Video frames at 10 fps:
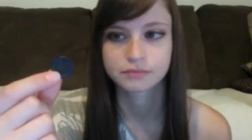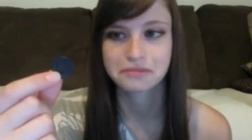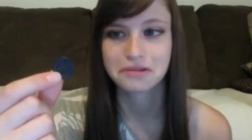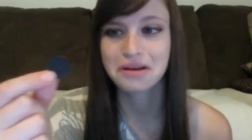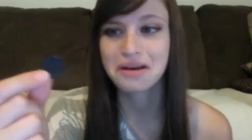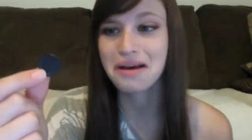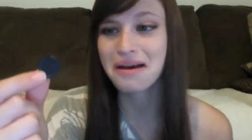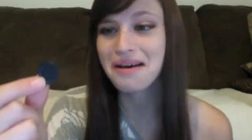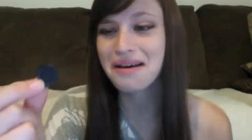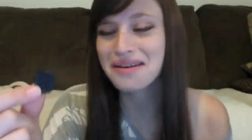
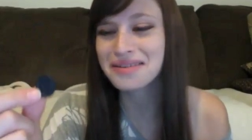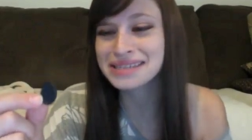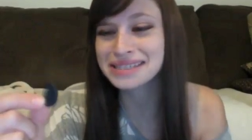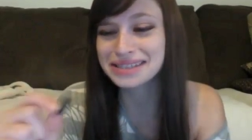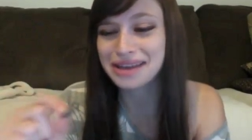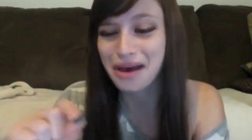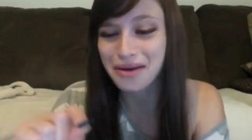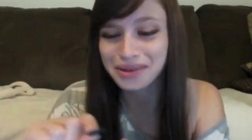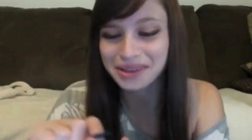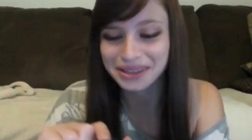Oh, it's so
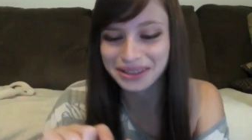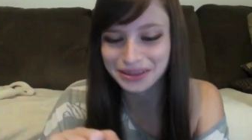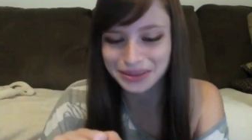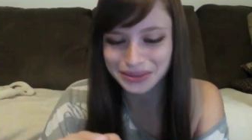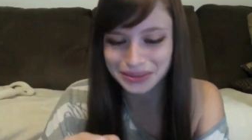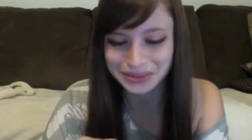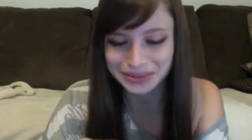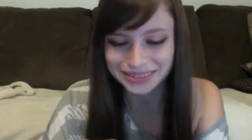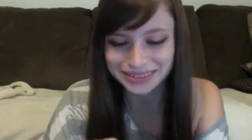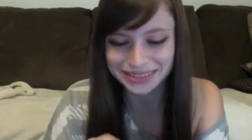
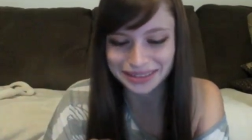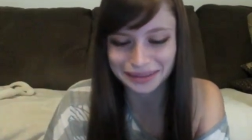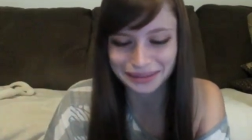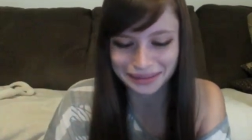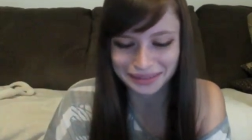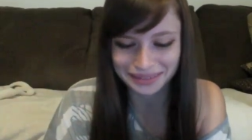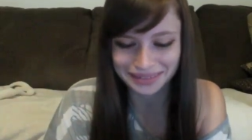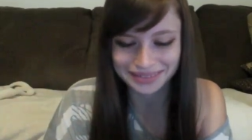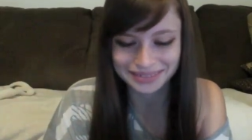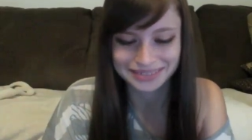cute!
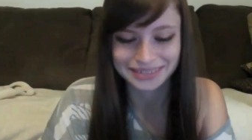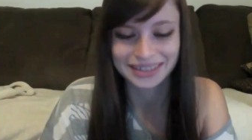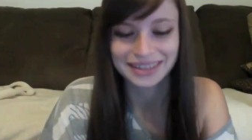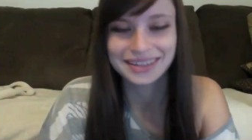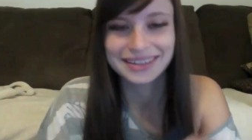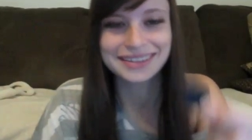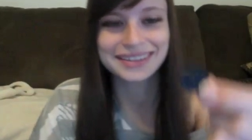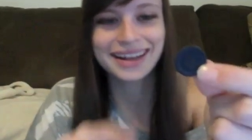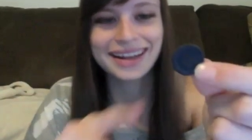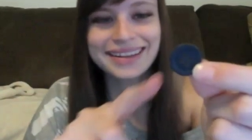Oh, look
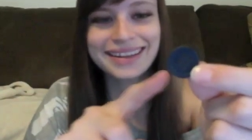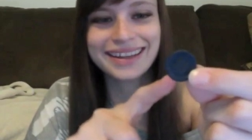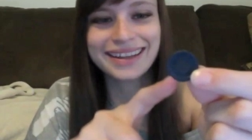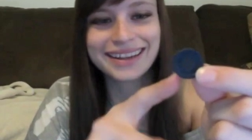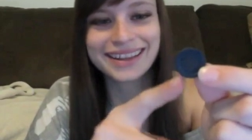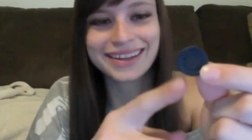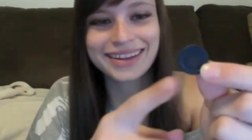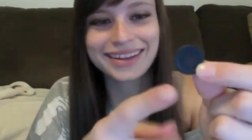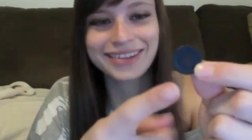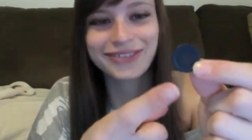at look at like
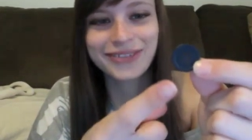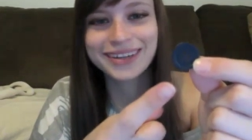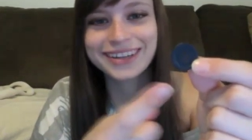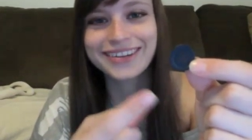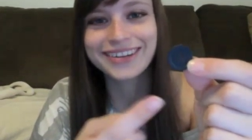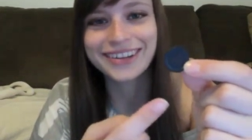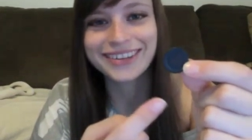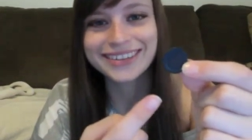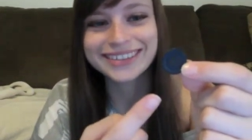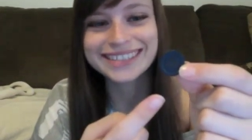the the four little
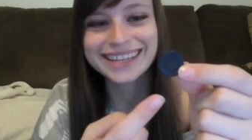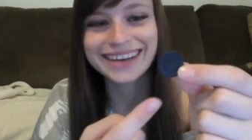holes.